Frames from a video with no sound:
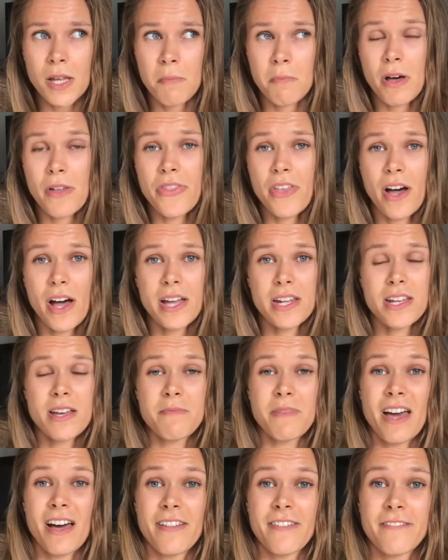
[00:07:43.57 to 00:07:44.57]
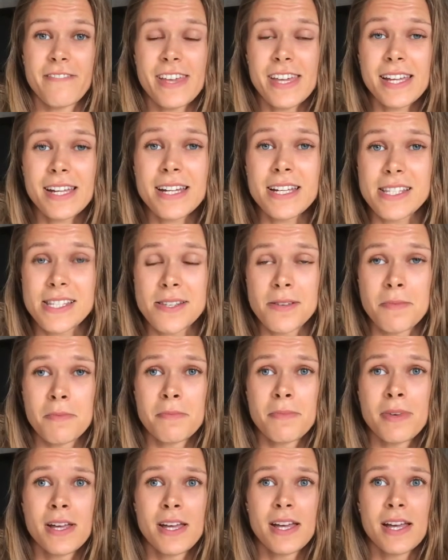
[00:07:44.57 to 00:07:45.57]
But the idea behind
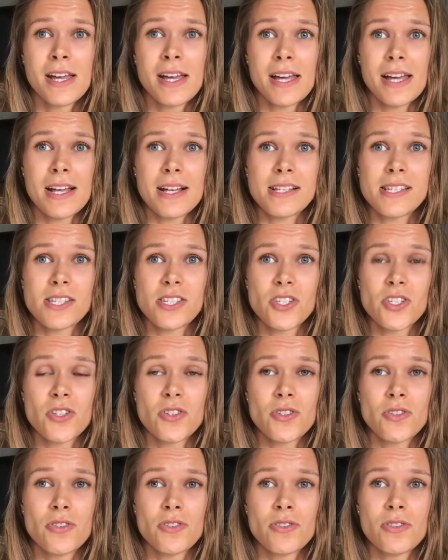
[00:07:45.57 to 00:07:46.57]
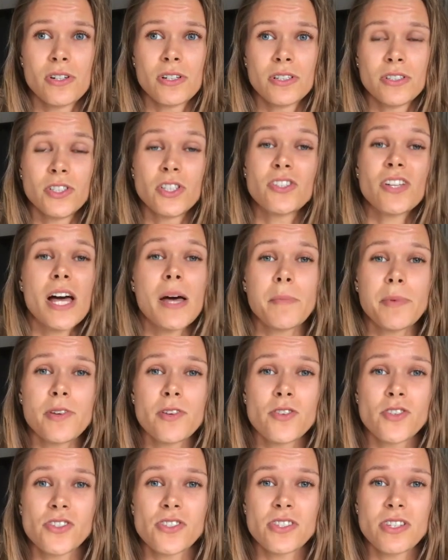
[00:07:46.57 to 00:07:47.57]
veganism is to not
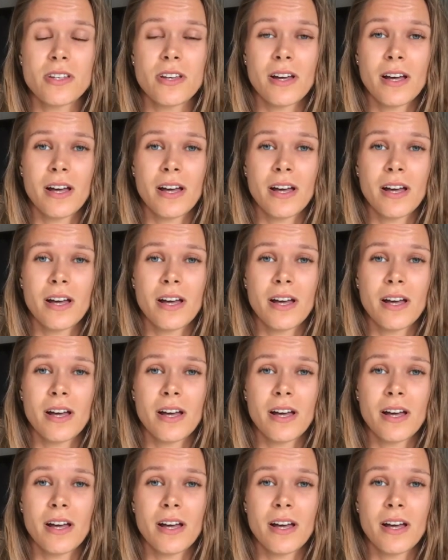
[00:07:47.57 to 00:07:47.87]
abuse